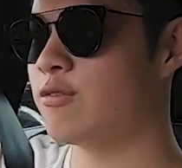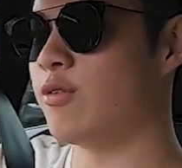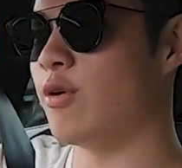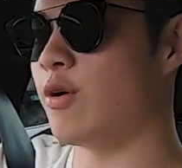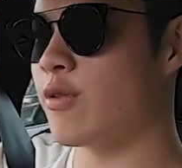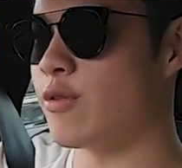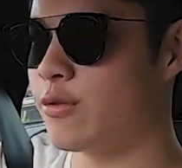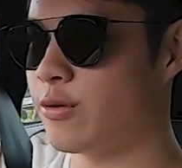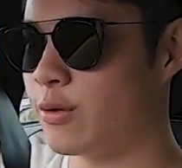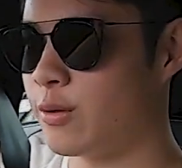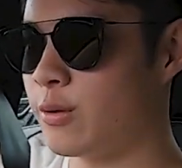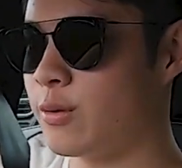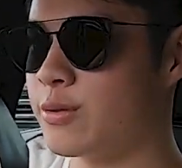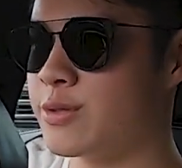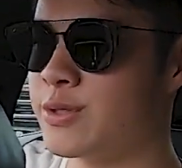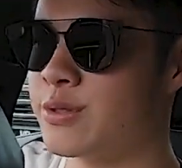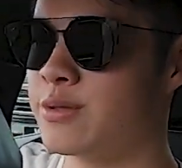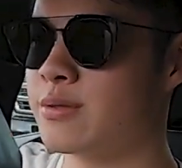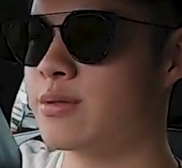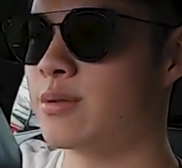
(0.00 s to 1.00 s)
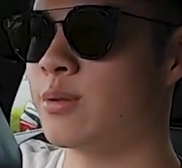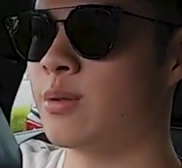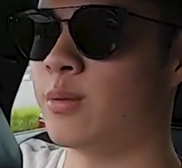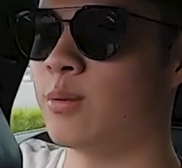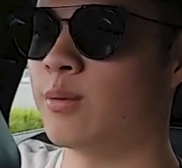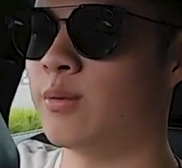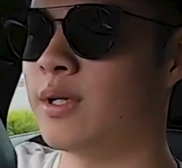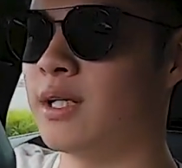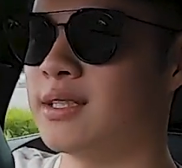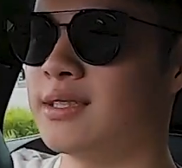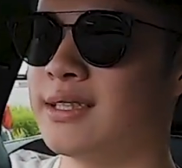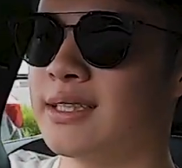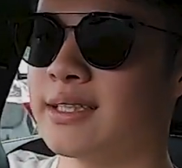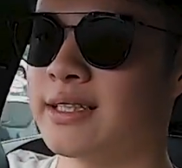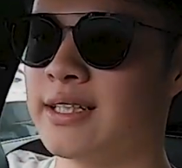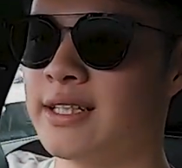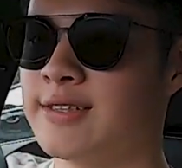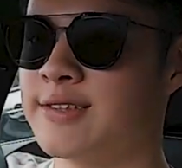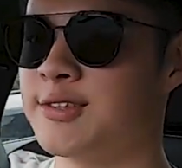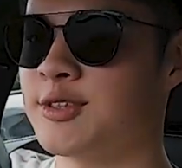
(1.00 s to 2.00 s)
for those who want their
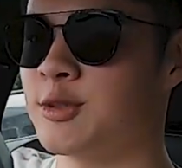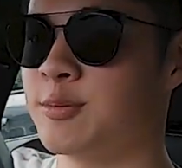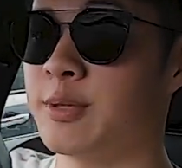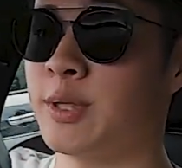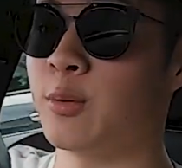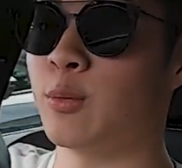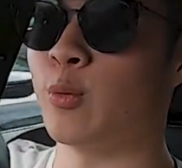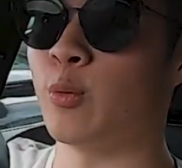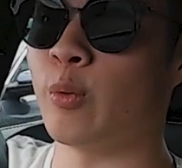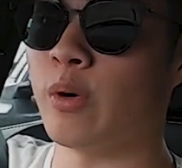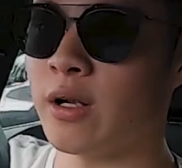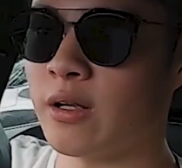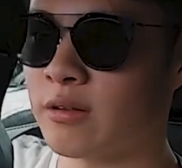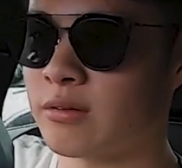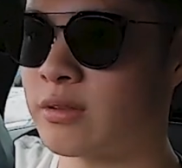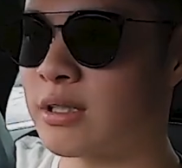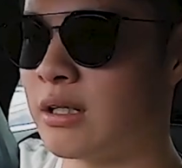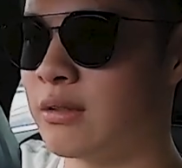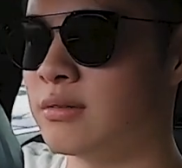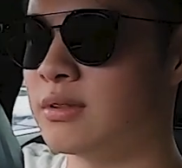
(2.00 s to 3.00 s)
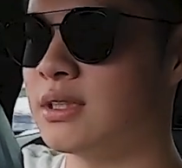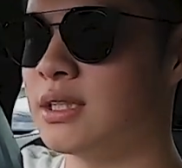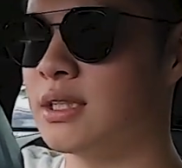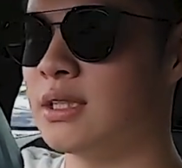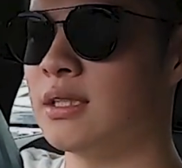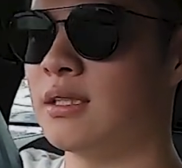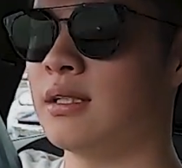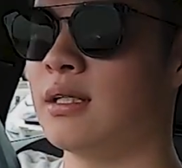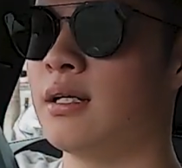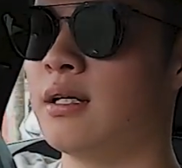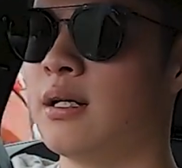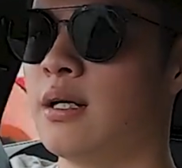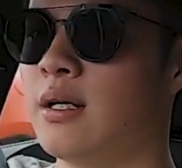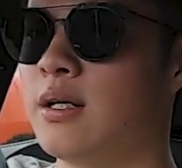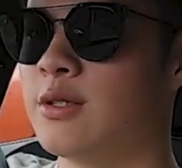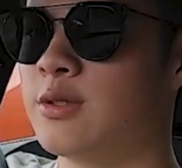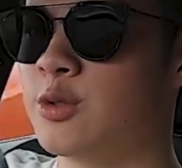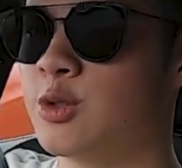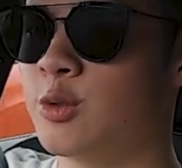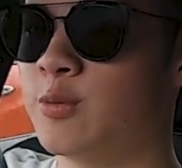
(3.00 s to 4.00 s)
kids to be well-rounded,
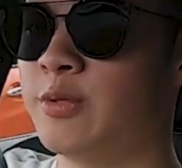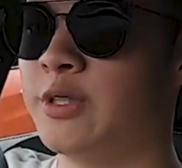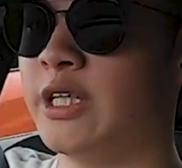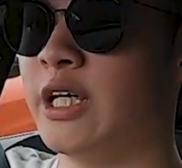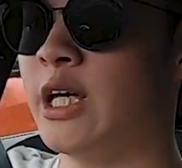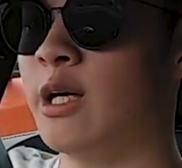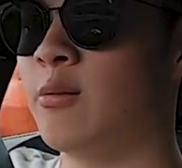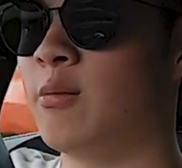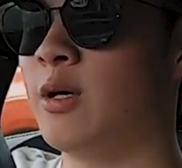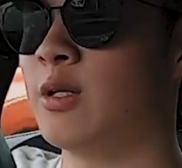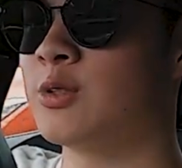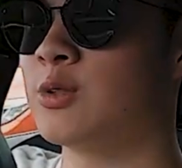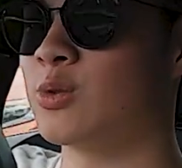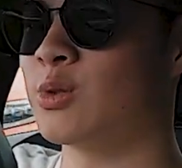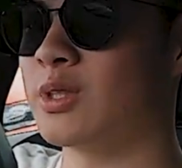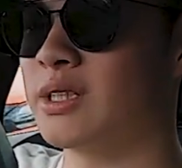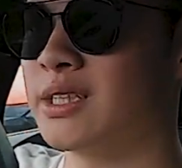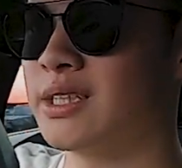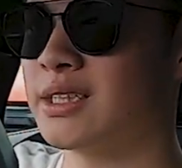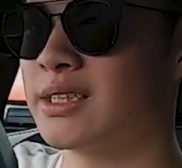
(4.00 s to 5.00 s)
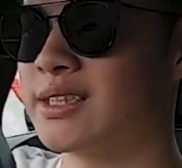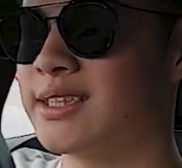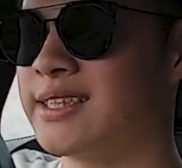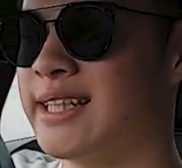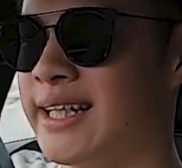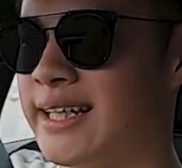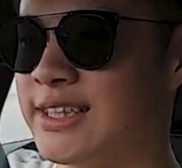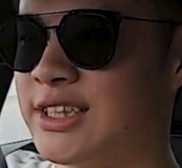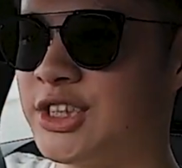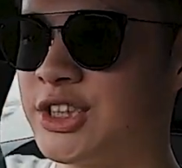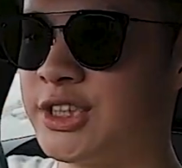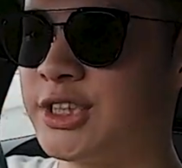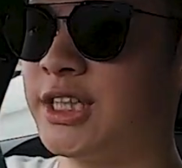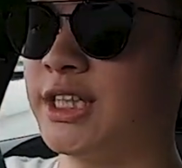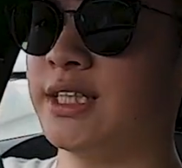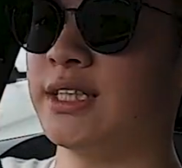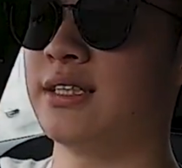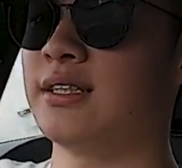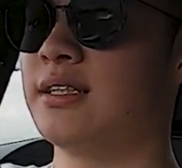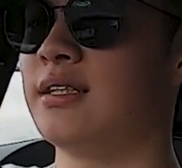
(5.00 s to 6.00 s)
to be able to take
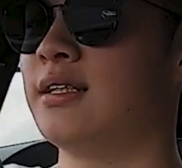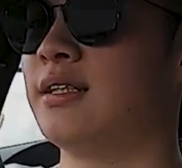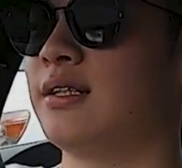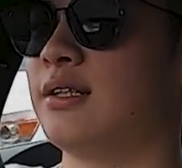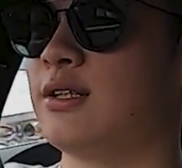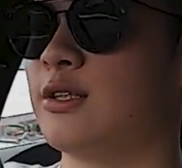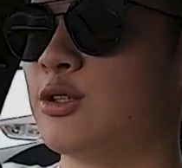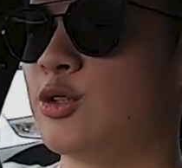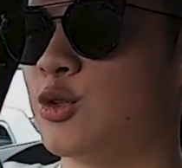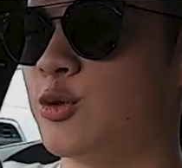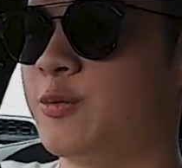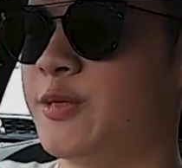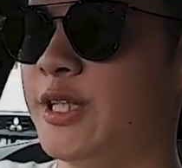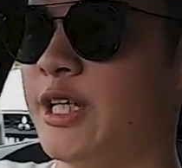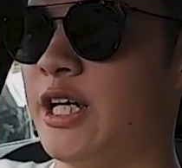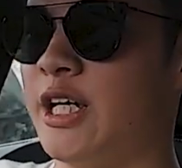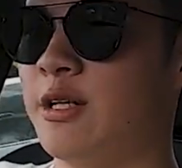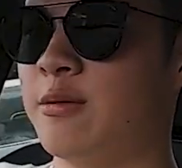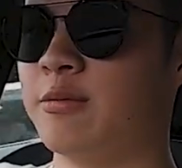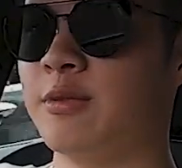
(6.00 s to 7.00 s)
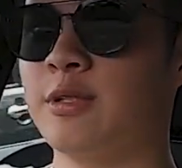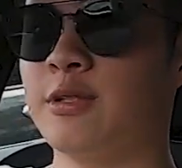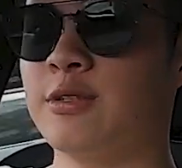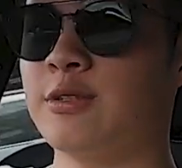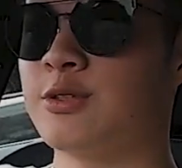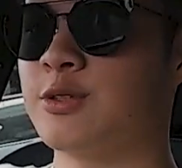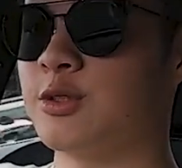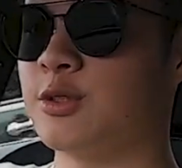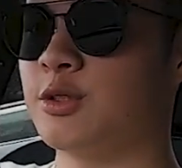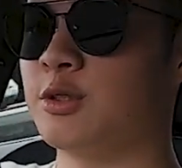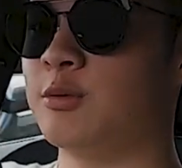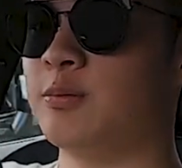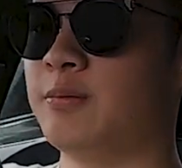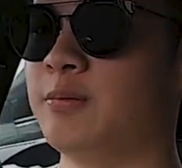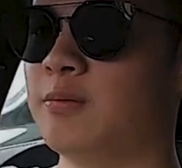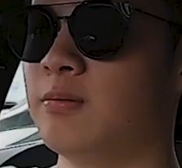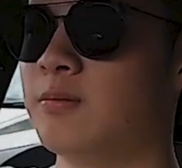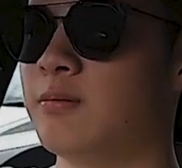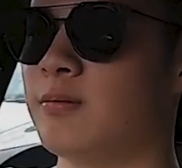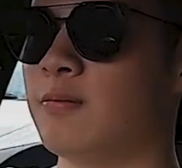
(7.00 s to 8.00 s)
shit, to be able to
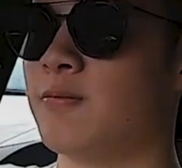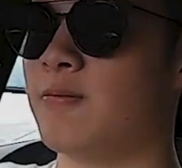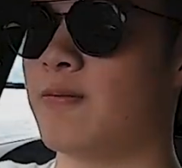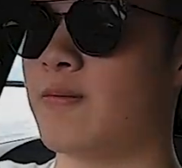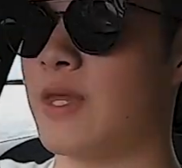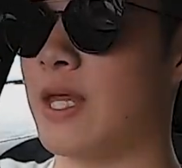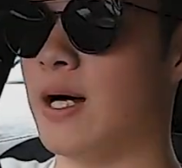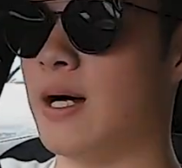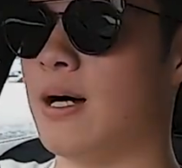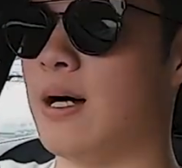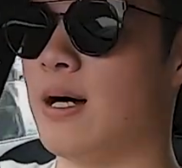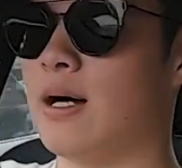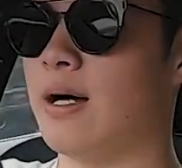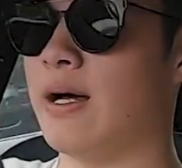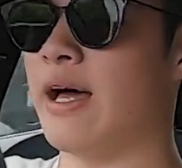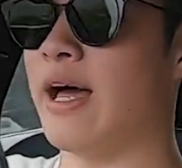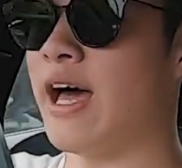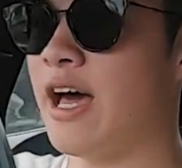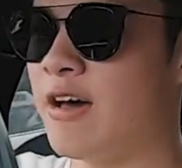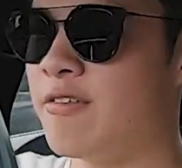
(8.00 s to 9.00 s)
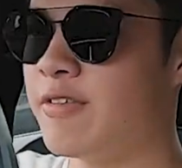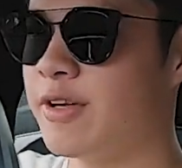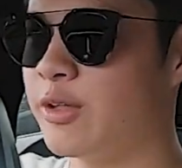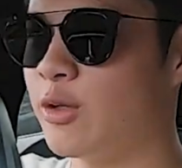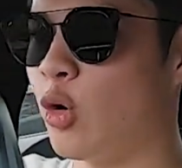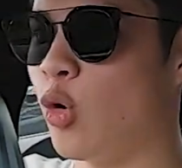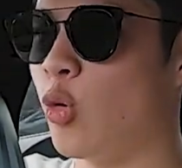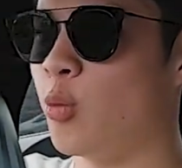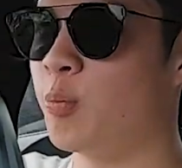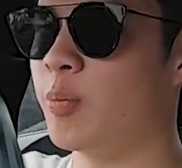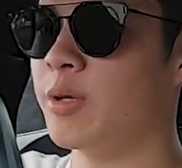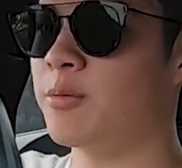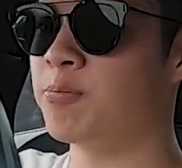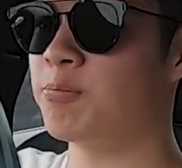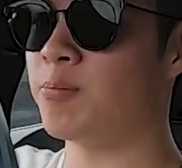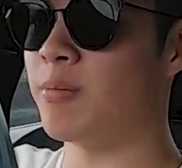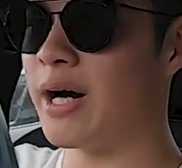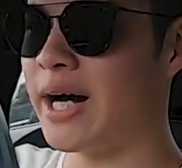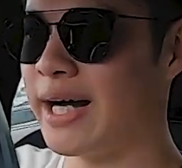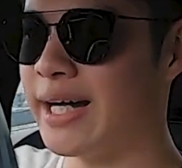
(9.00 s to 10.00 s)
have an open
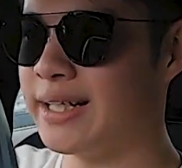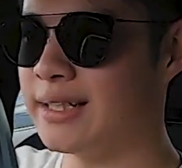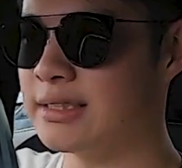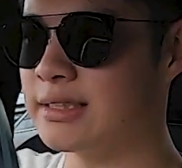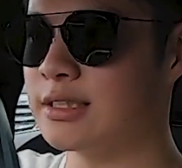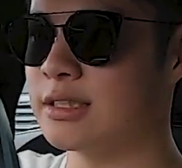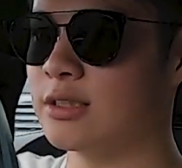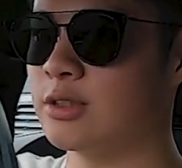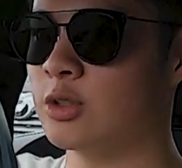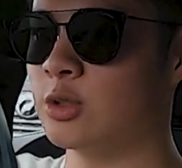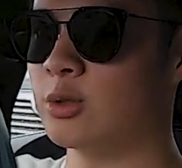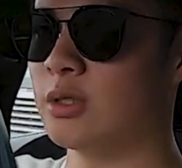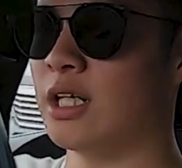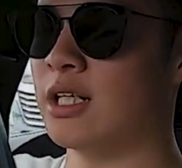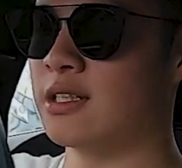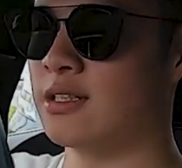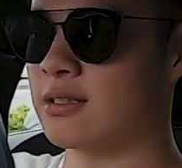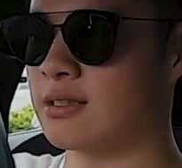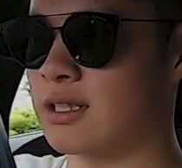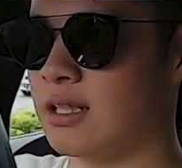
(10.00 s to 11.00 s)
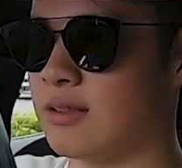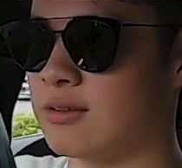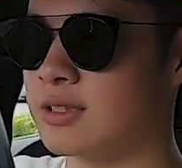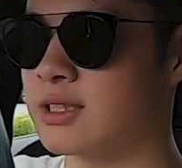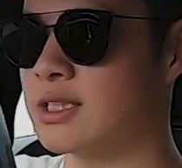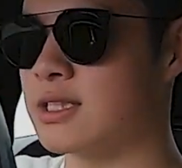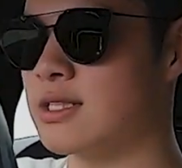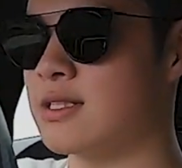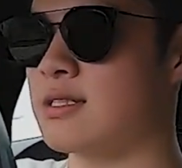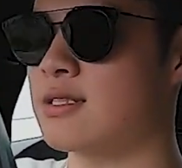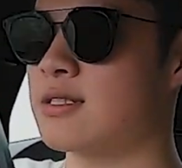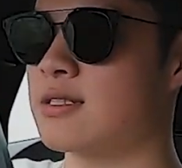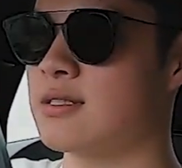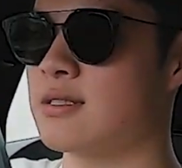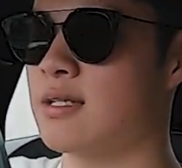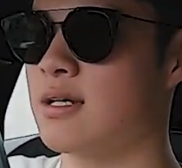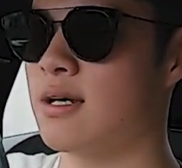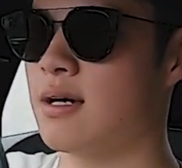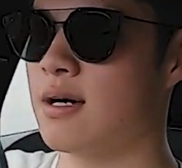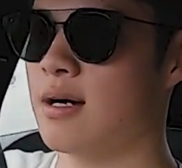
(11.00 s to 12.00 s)
mind to other cultures,
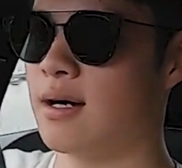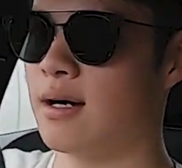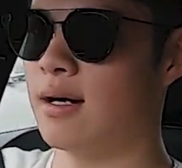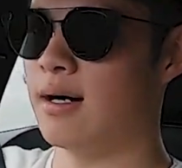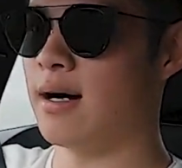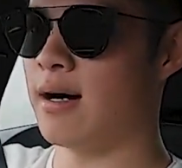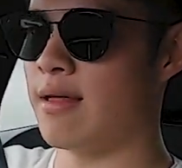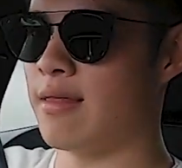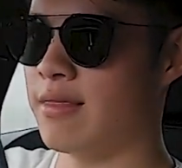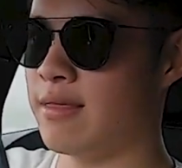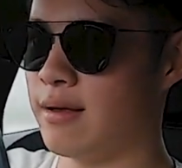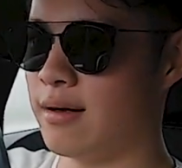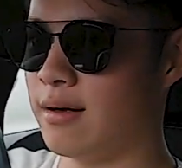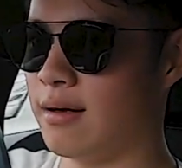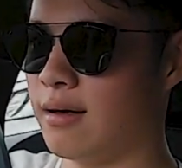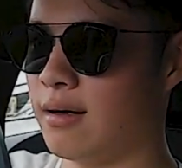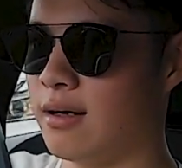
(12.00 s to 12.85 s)
other